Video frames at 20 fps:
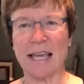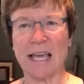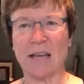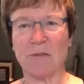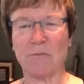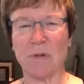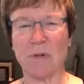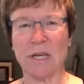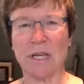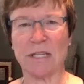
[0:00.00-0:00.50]

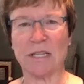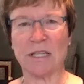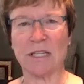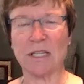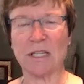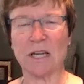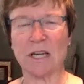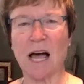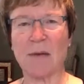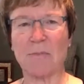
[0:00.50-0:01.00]
had been
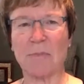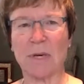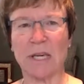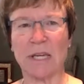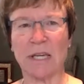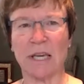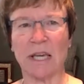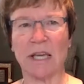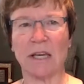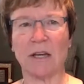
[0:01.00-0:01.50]

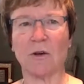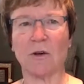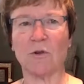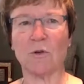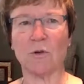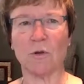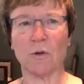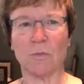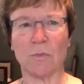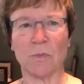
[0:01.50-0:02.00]
stopping in
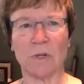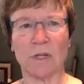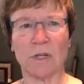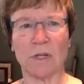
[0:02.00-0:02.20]
Ulm.